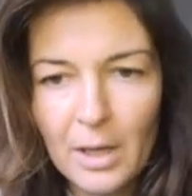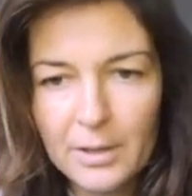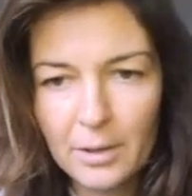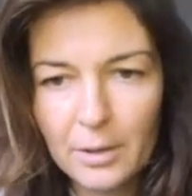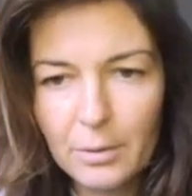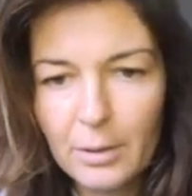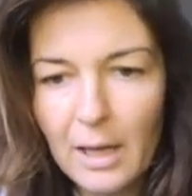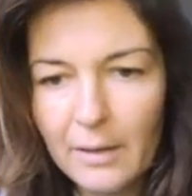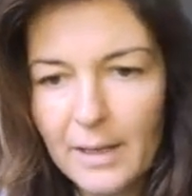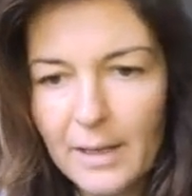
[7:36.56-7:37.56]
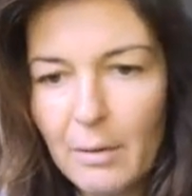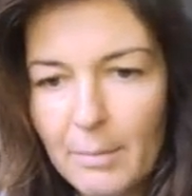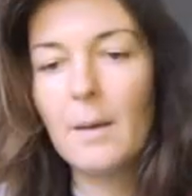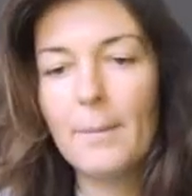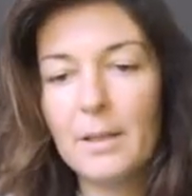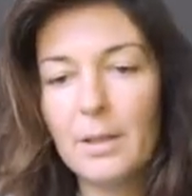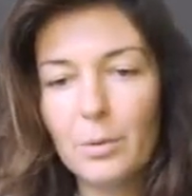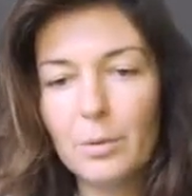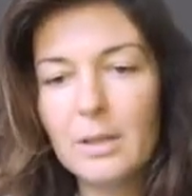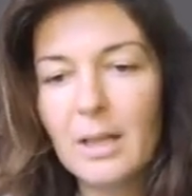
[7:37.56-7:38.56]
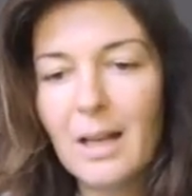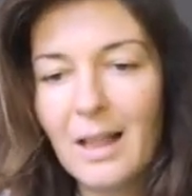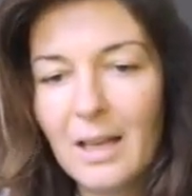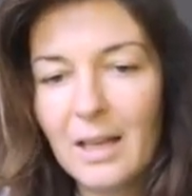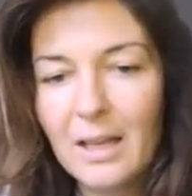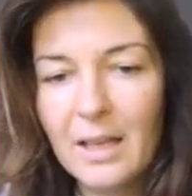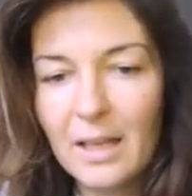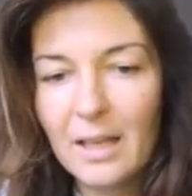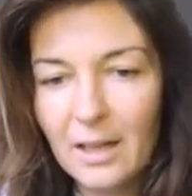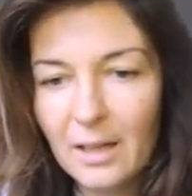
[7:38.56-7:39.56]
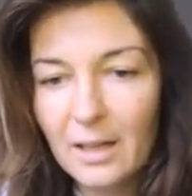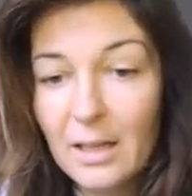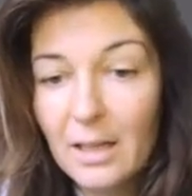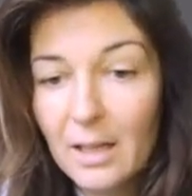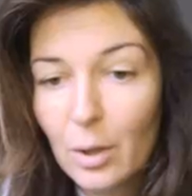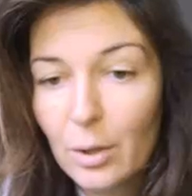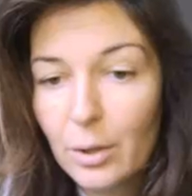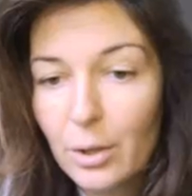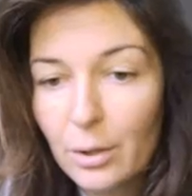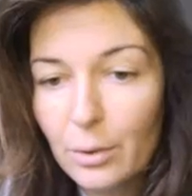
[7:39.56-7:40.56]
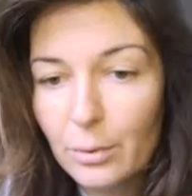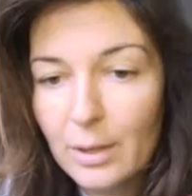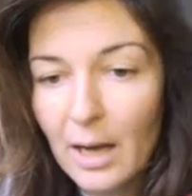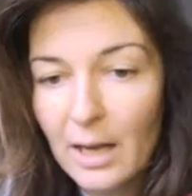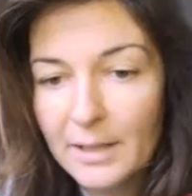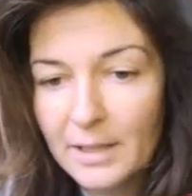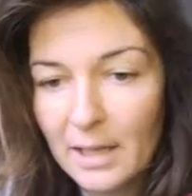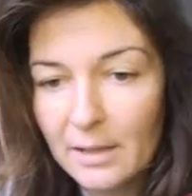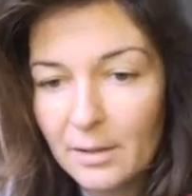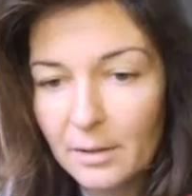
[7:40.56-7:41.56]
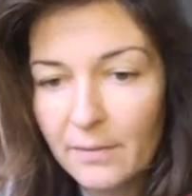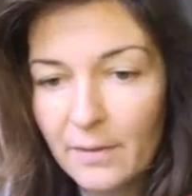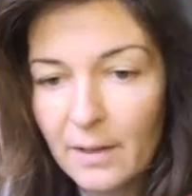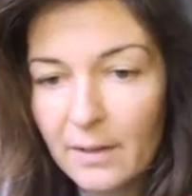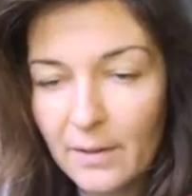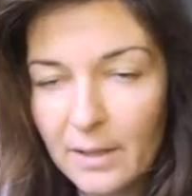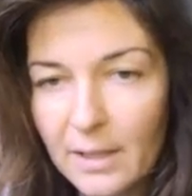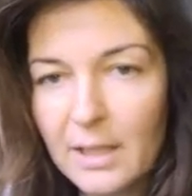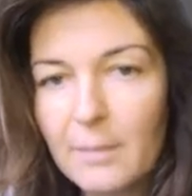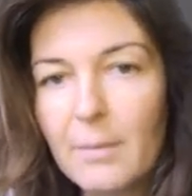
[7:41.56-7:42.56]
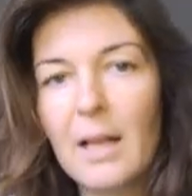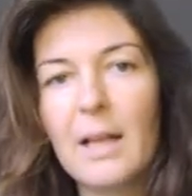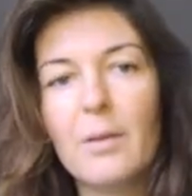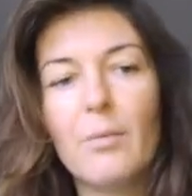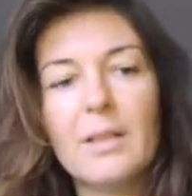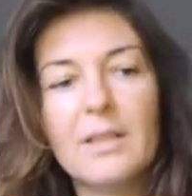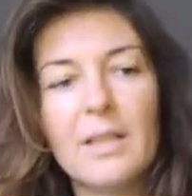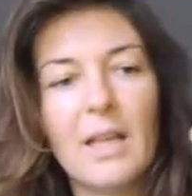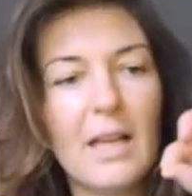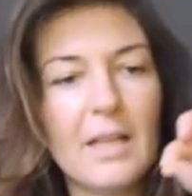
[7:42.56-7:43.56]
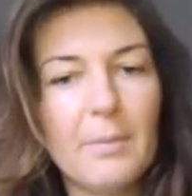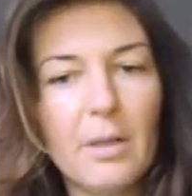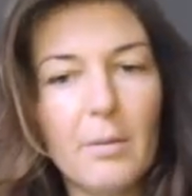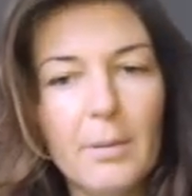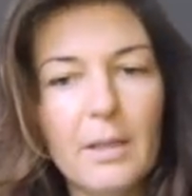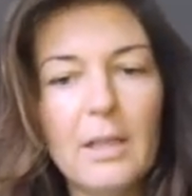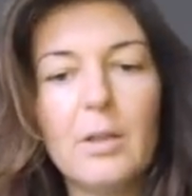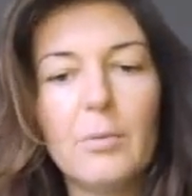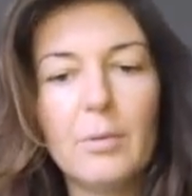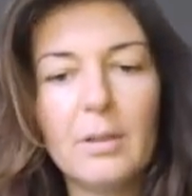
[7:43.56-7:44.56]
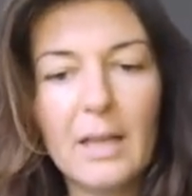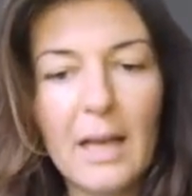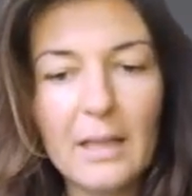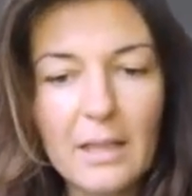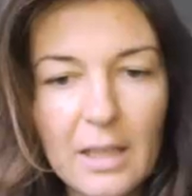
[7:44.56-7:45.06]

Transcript: So it took half an hour. But you'd click here, queue task and notify via email, and once it has been completed you will get an